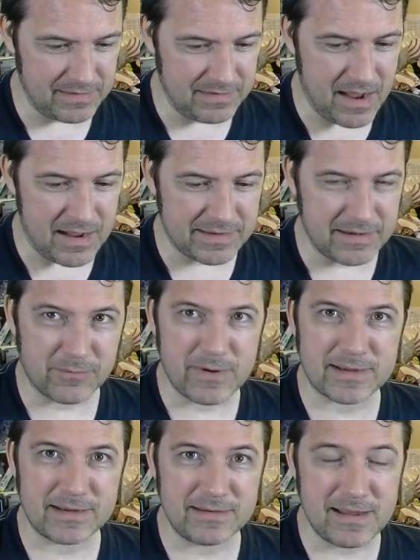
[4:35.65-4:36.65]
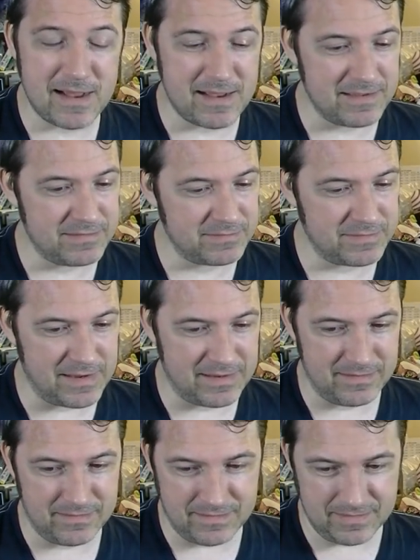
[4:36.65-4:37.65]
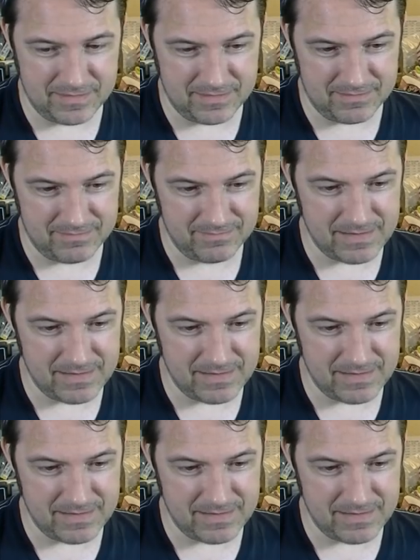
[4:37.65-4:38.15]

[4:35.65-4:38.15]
and not get recognized and uh,